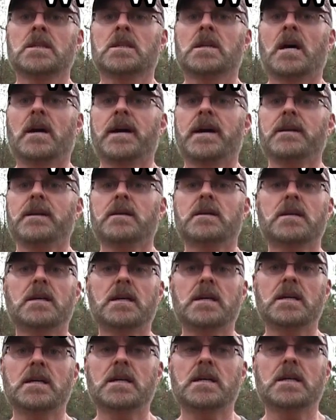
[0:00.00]
All right,
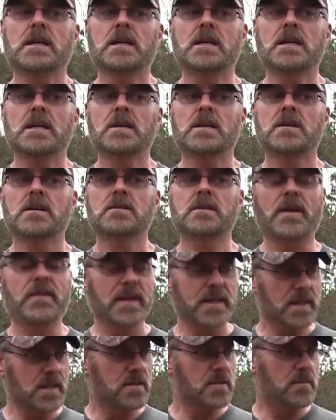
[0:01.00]
so I
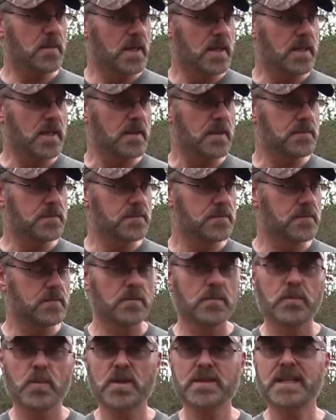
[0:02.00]
think that's about it.
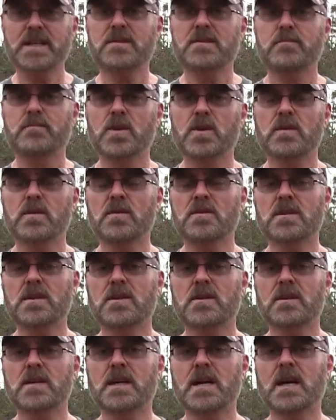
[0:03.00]
Put those
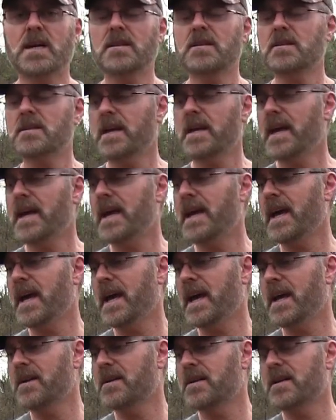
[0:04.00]
in your garden,
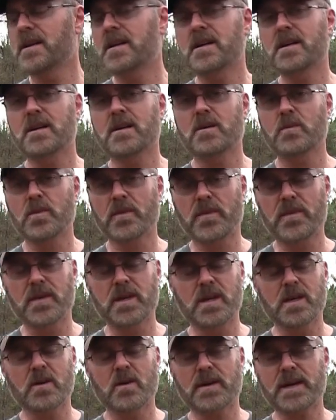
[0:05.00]
and with
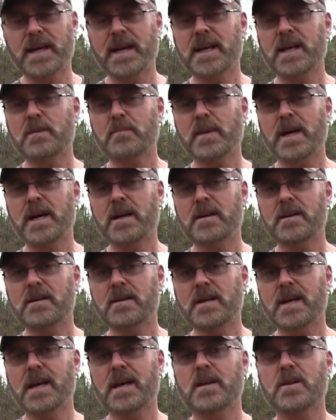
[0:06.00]
the organic
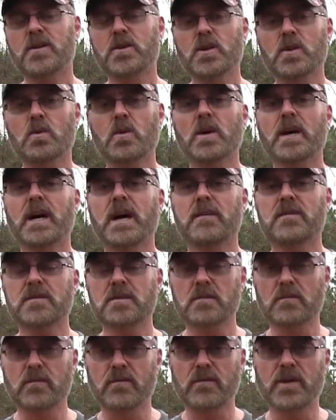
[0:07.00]
matter, and you will have
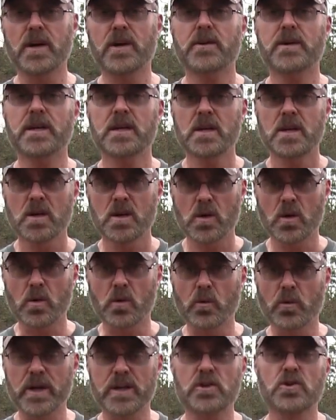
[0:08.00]
some very
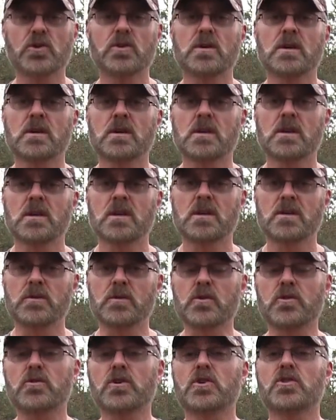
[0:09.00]
rich,
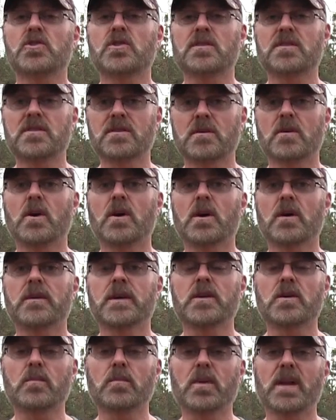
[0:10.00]
nutritious soil
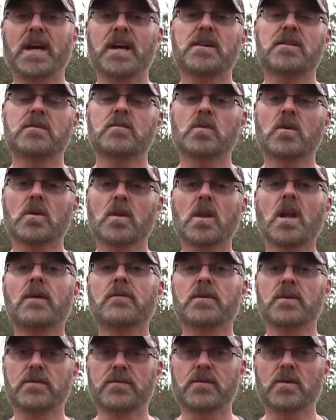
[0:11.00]
that your plants will
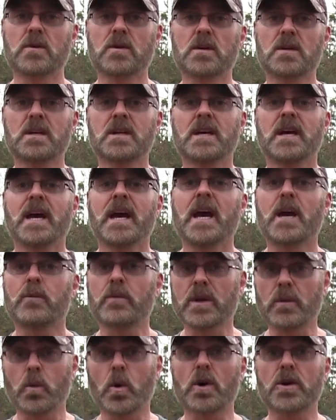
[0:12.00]
love you for
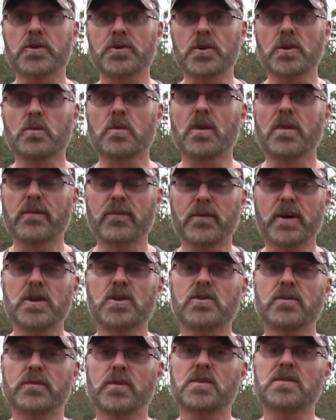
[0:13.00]
and reward you with
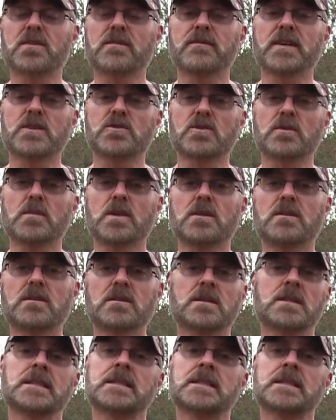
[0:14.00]
fresh fruits and vegetables.